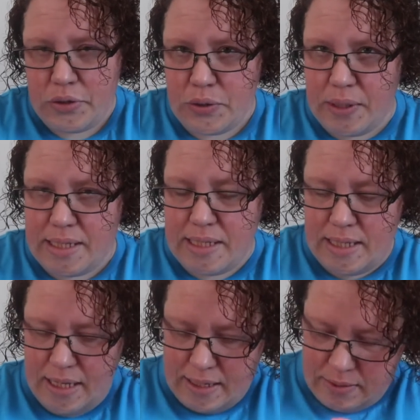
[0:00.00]
So let's
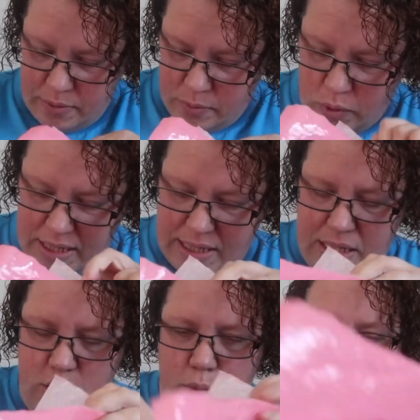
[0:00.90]
see. Why is
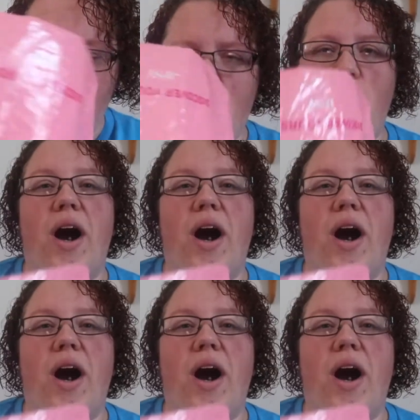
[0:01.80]
this so... Oh,